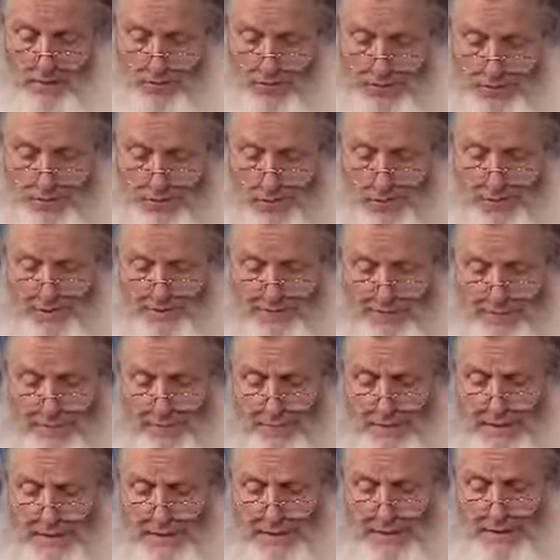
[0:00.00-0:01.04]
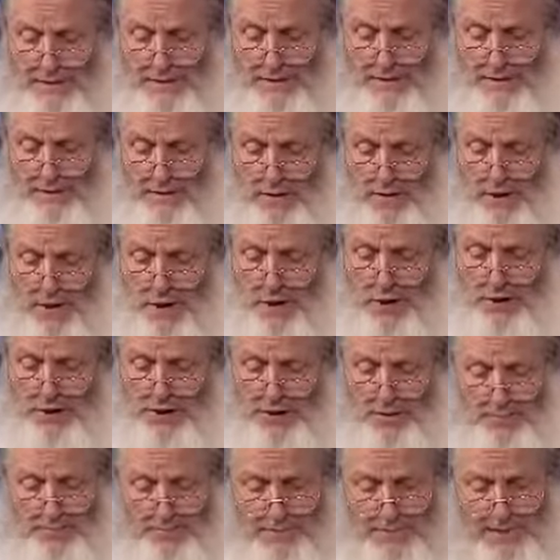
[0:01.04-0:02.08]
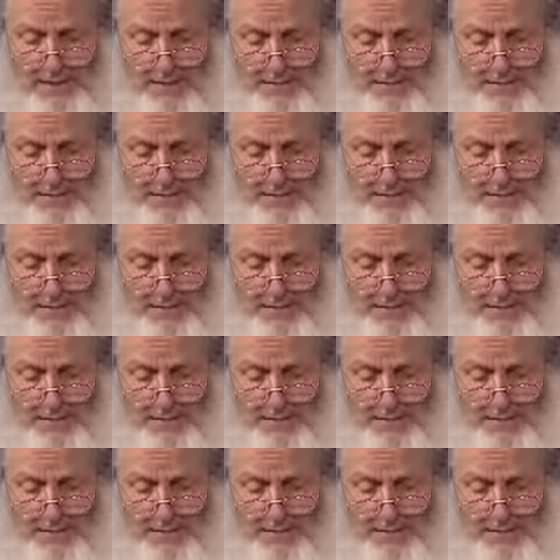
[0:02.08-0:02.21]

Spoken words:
Also, he forbids us to